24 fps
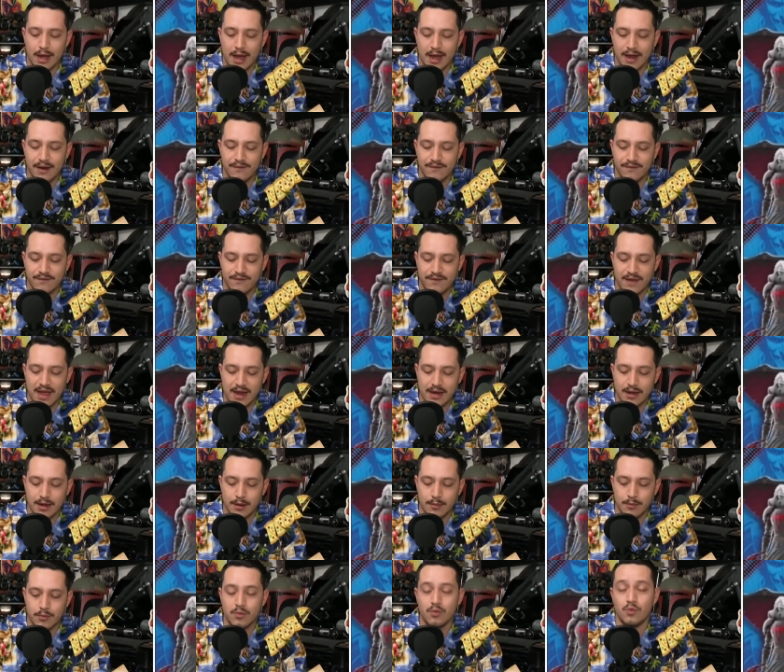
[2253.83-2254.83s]
and
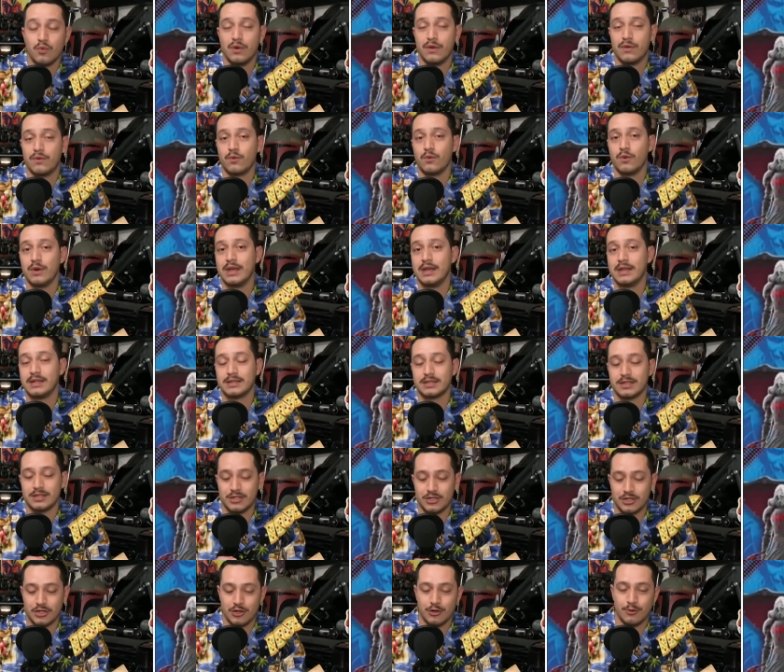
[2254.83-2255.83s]
Venom with Wings
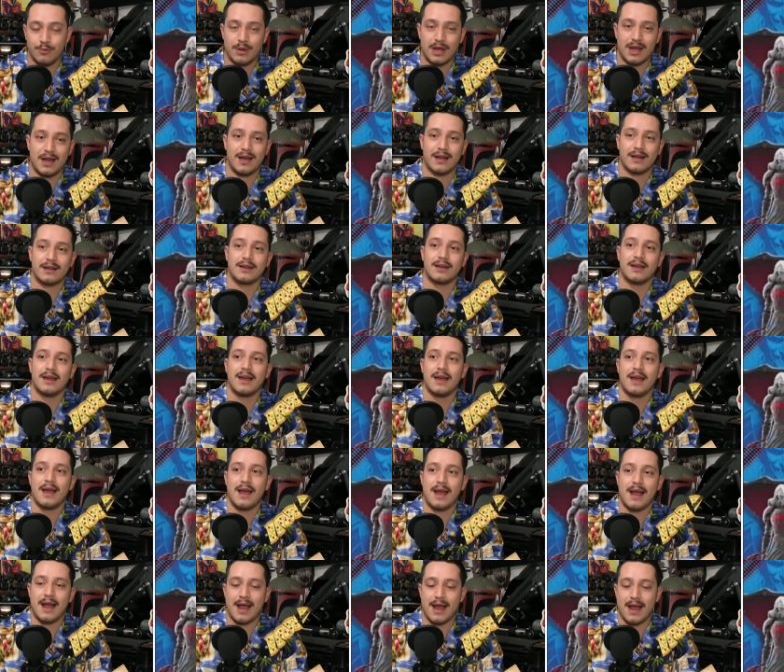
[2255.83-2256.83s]
two pack,
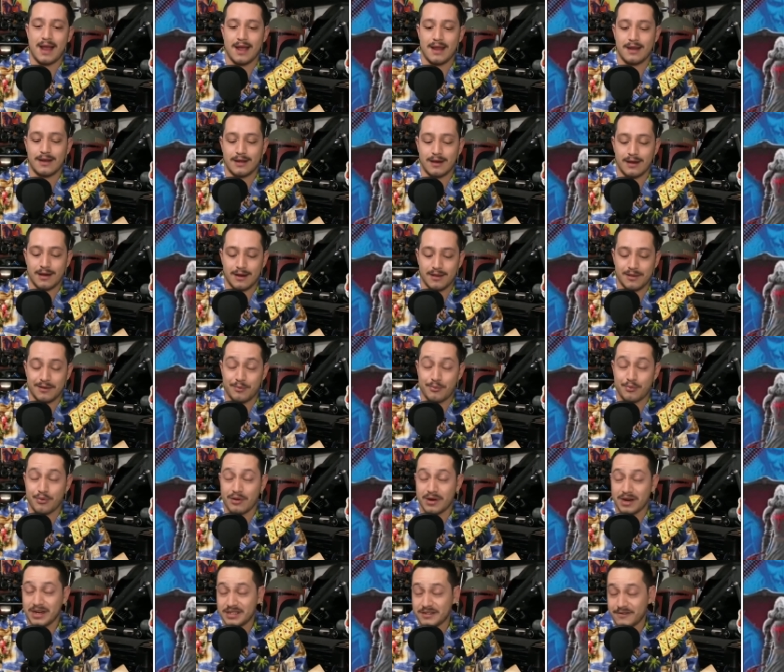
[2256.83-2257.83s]
and uh, the
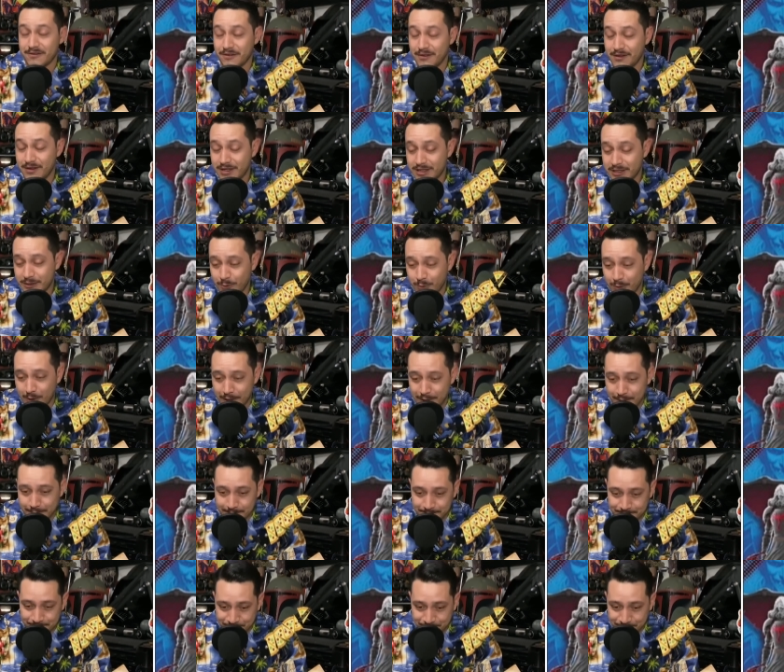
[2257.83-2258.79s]
price for this one